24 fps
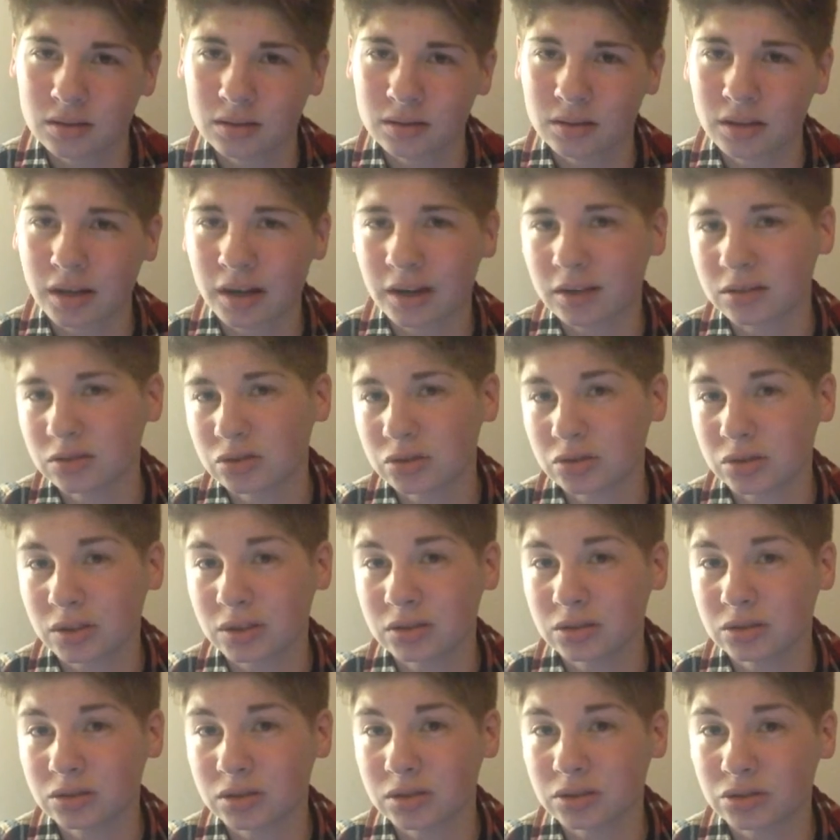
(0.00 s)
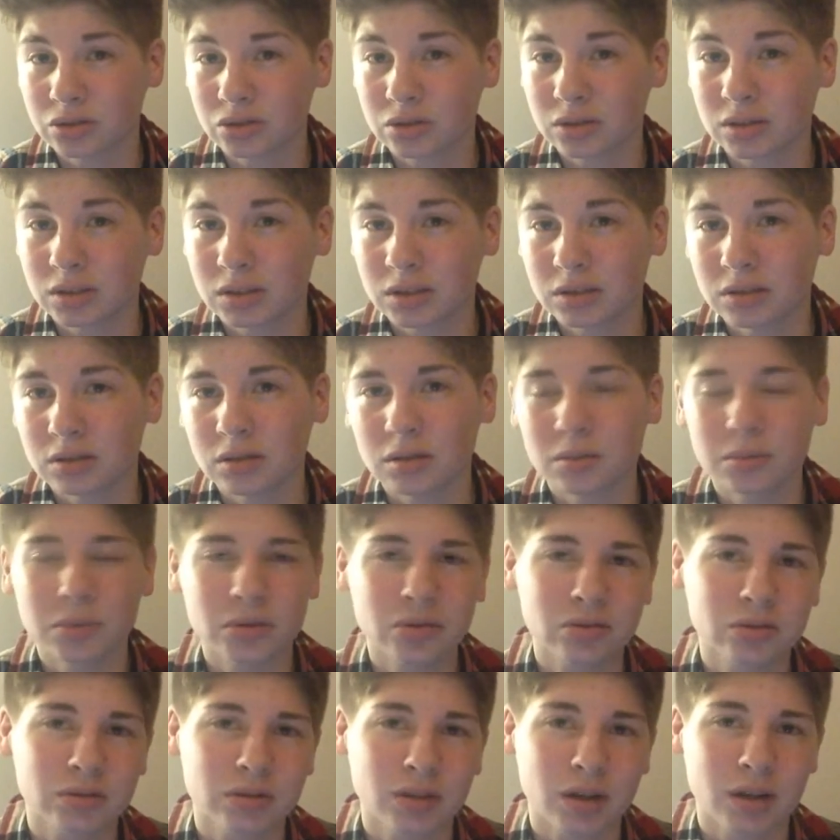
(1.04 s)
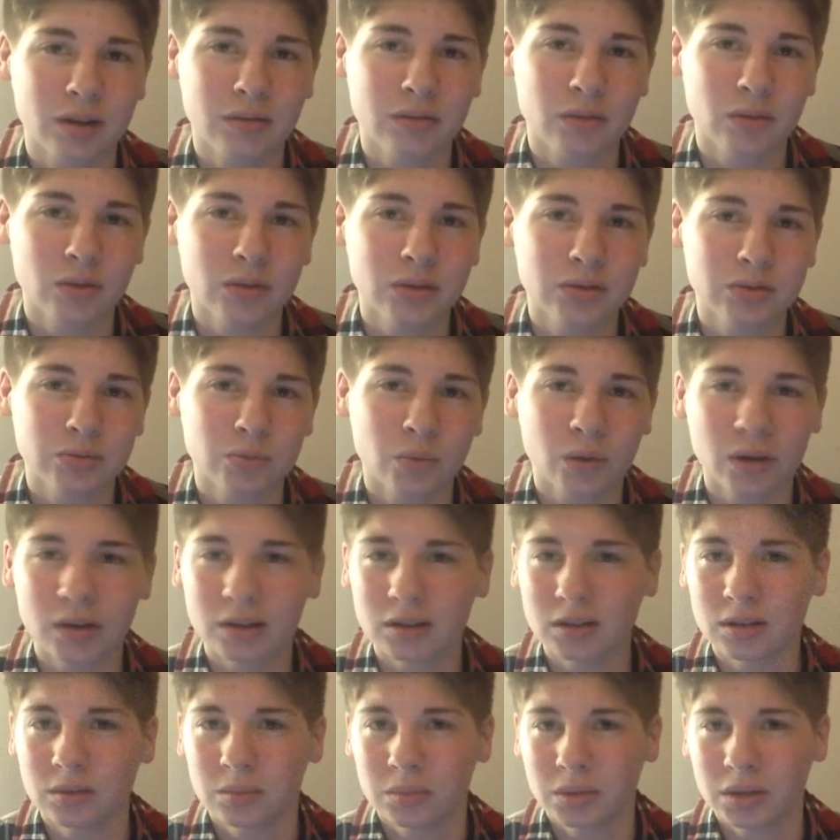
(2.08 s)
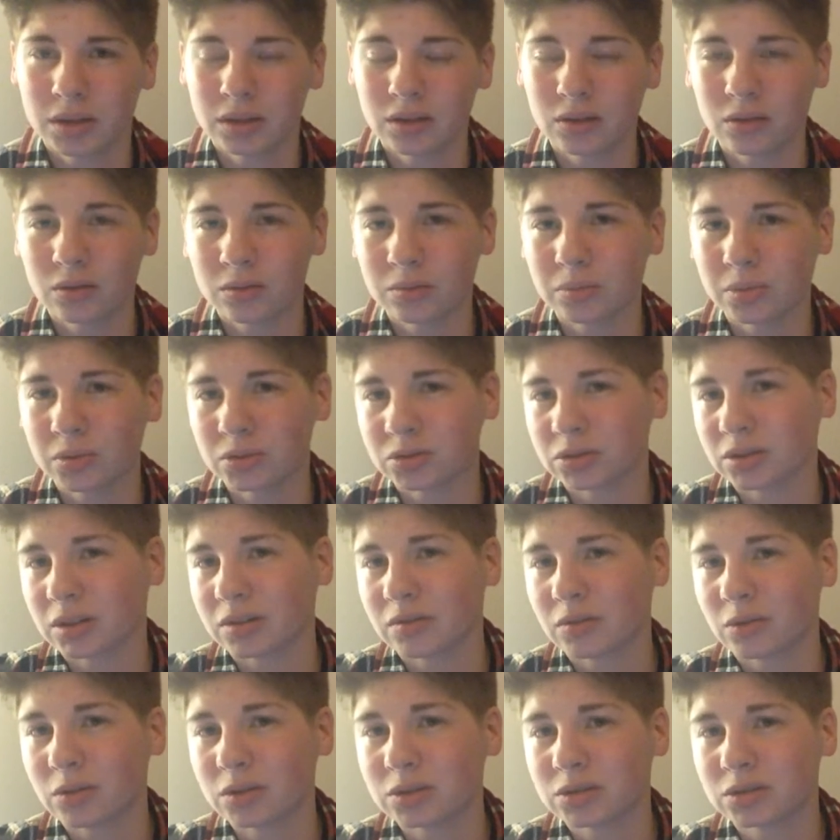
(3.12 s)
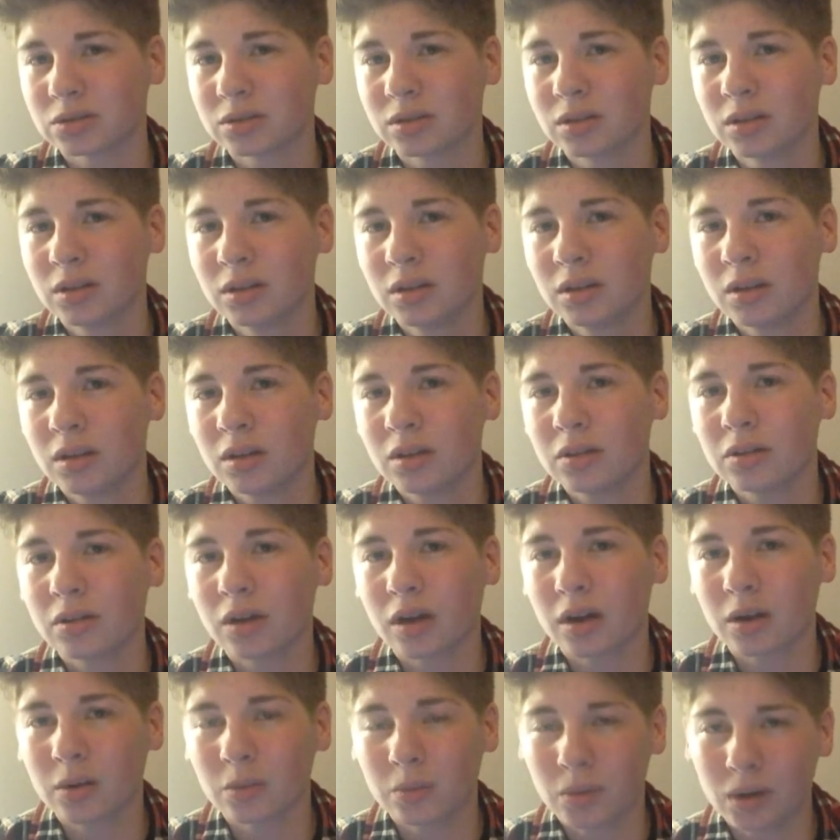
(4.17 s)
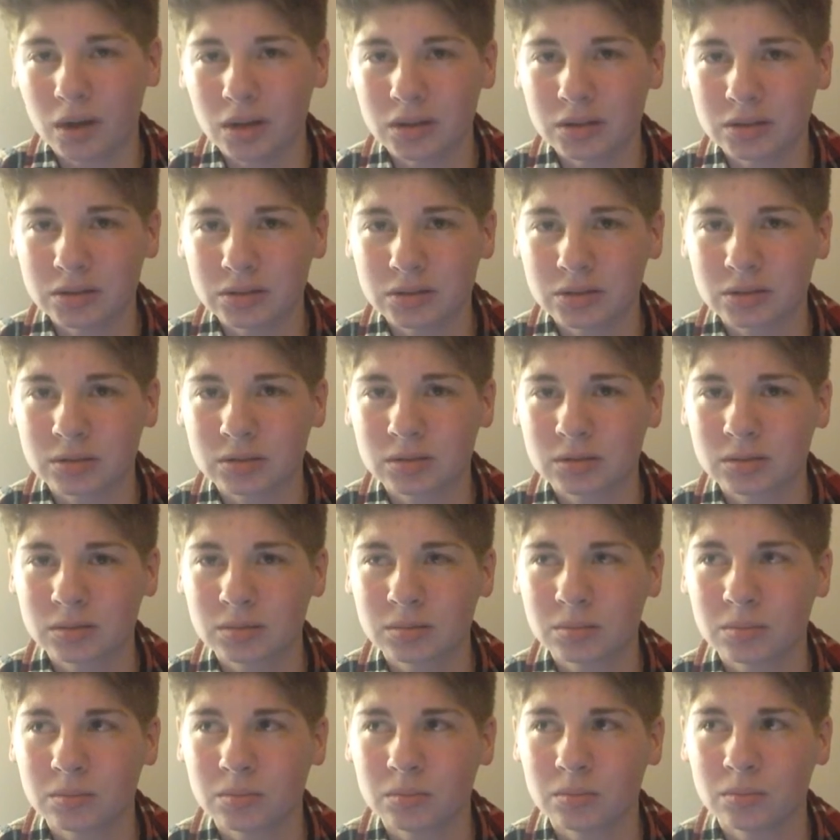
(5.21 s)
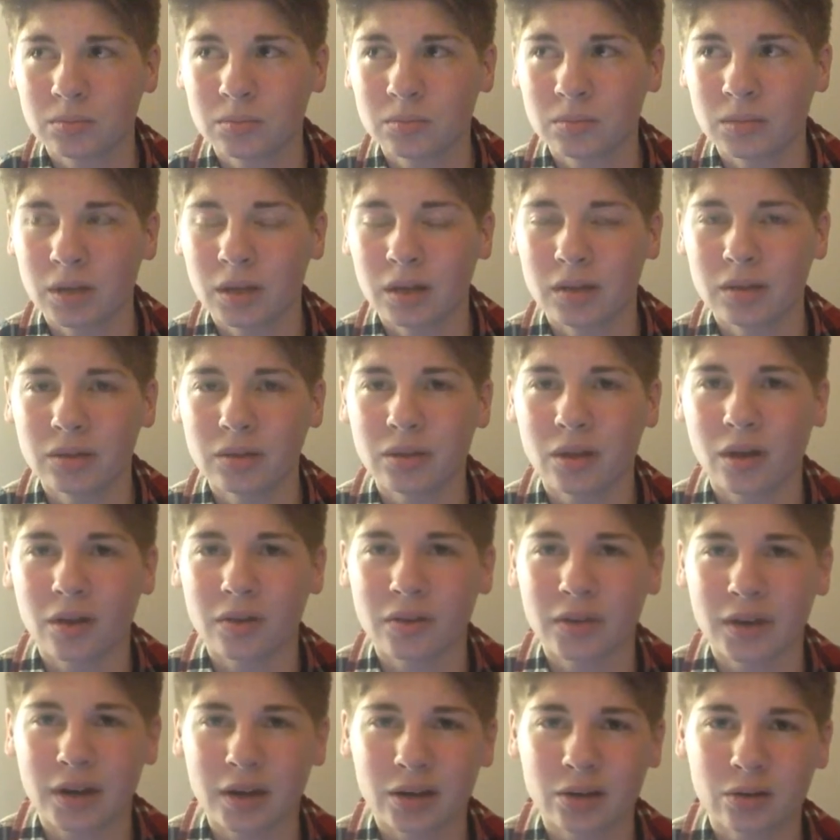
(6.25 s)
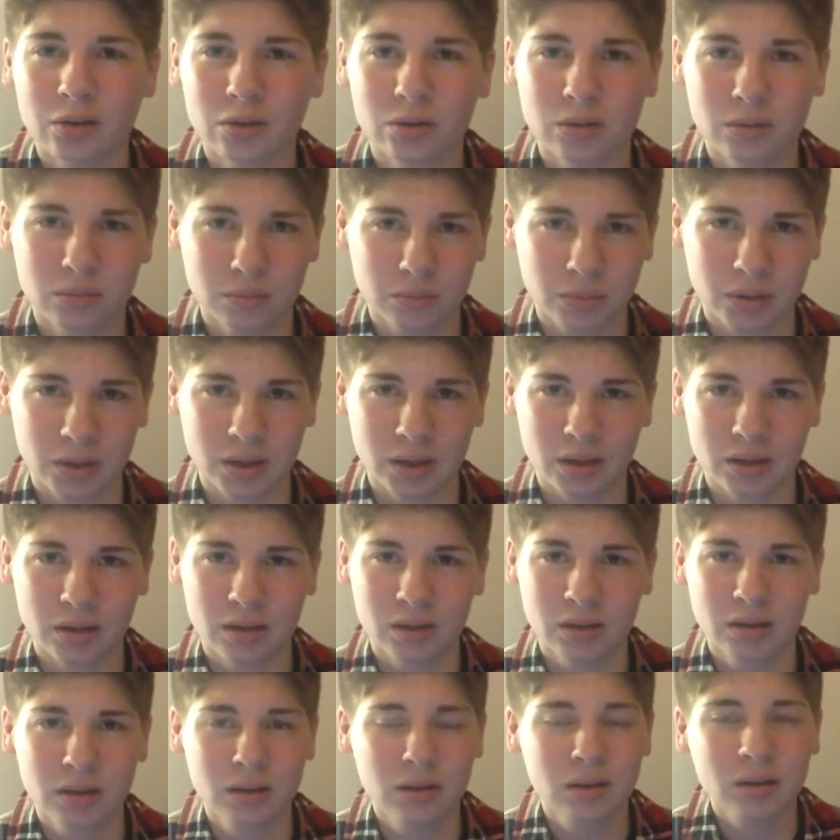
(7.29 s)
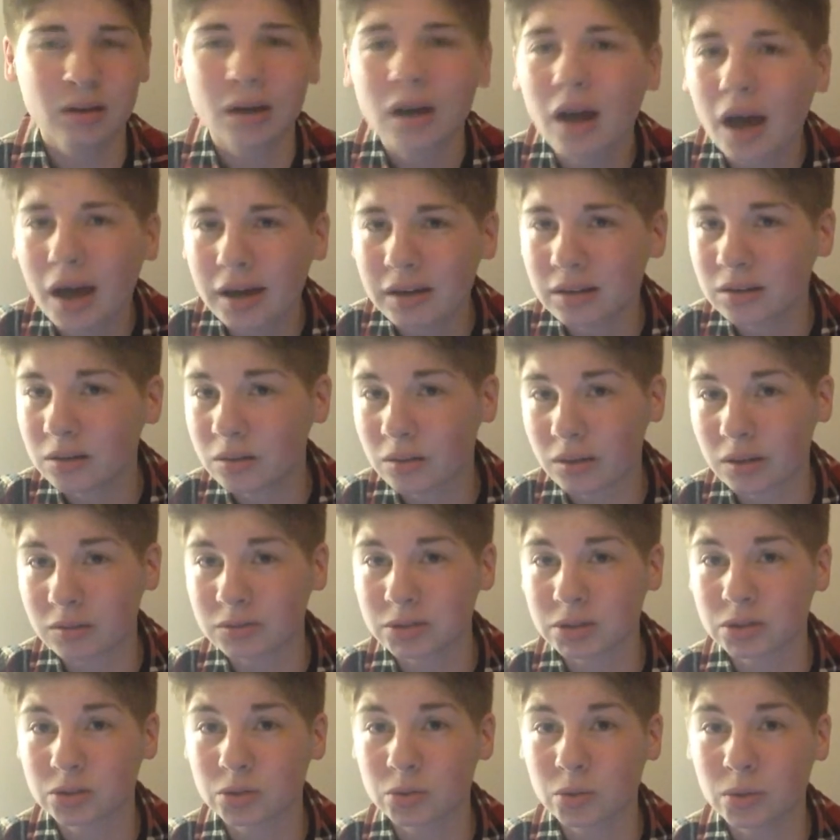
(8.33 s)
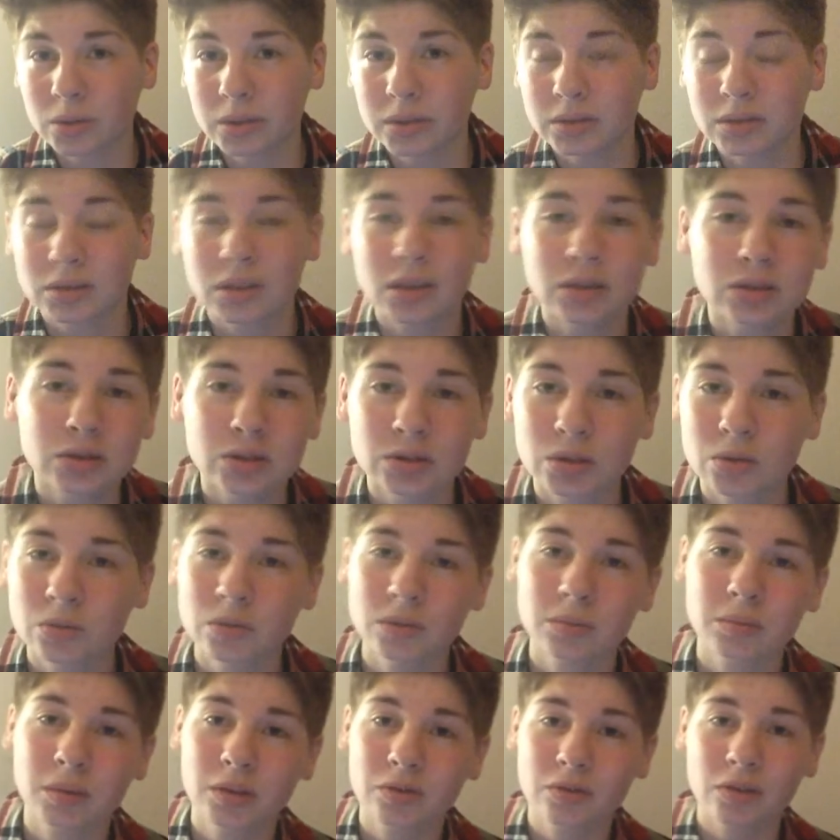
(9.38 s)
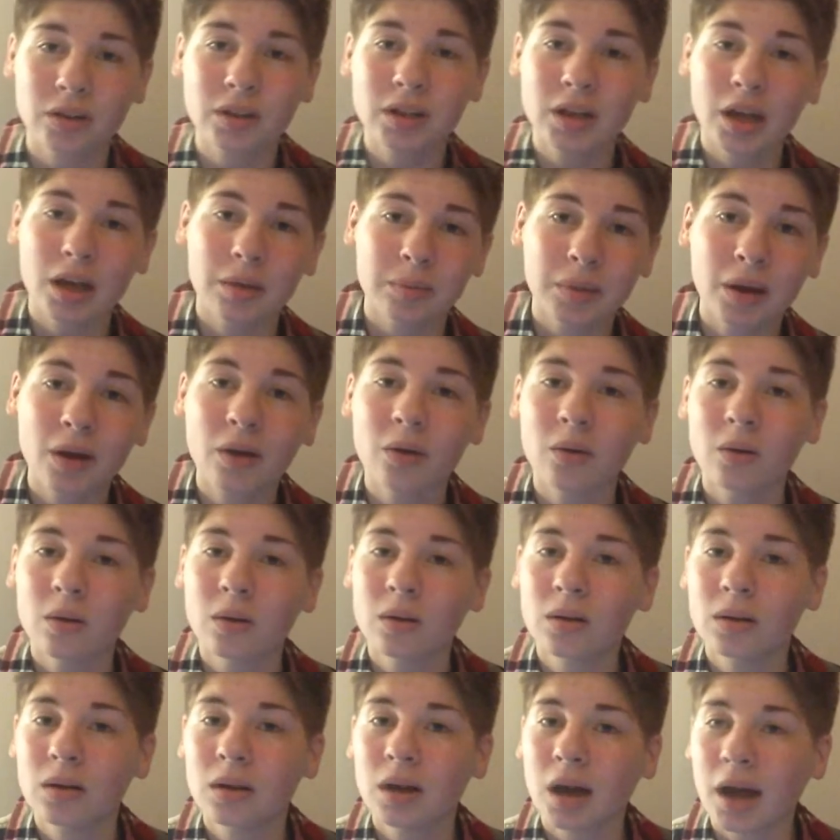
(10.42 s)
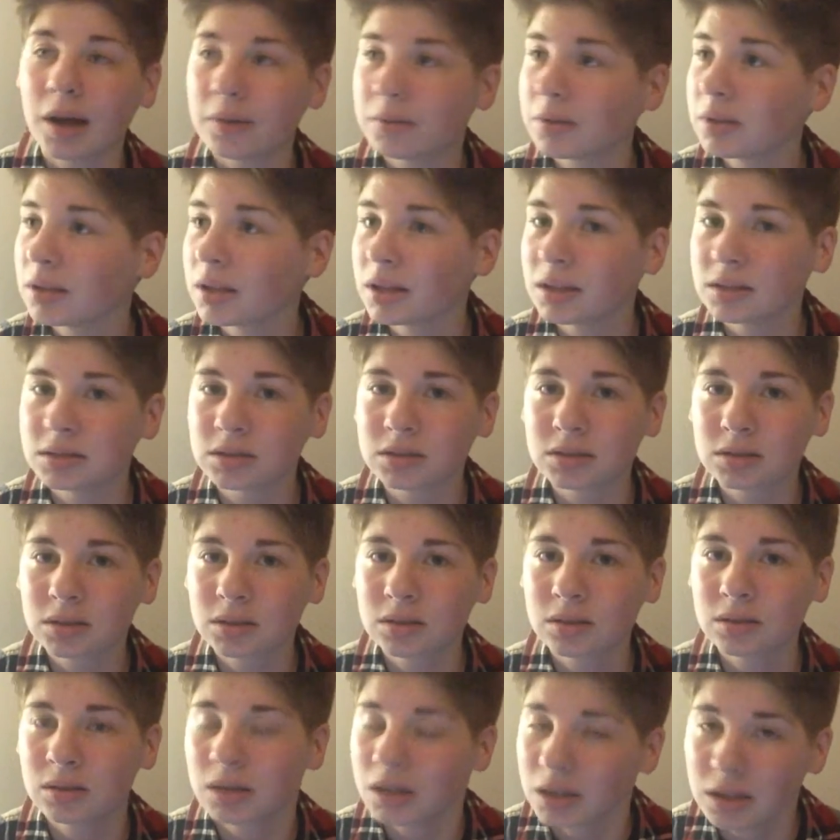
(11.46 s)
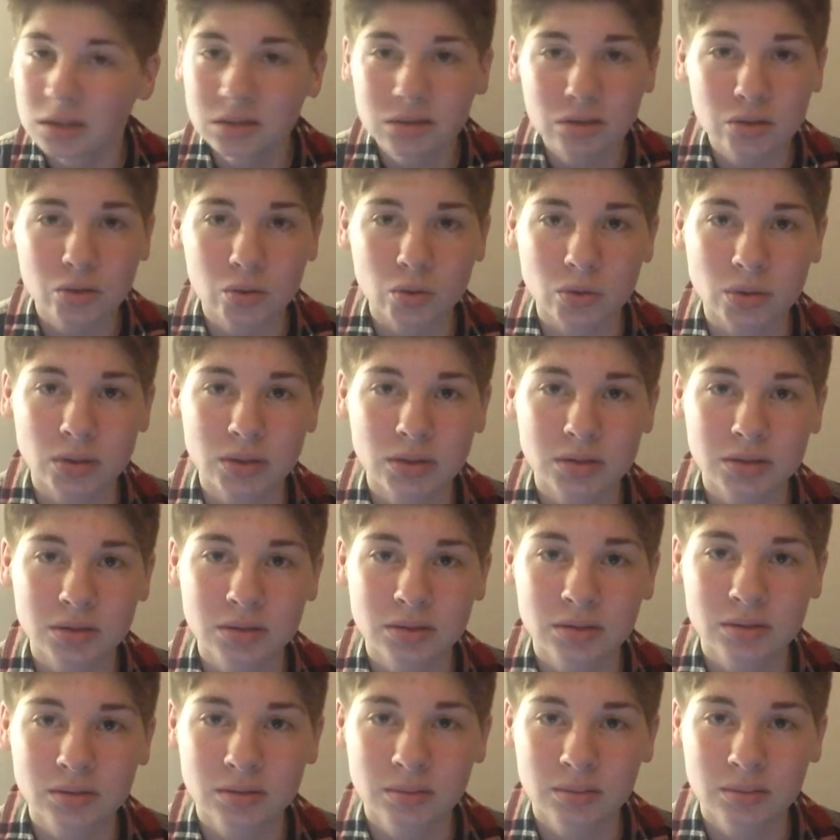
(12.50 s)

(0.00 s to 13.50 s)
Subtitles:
that I could transition into the person I've always wanted to be, the person I've always thought I was and thought that I couldn't be. I didn't know that was a choice. And so when my friend came out, I realized it is a choice.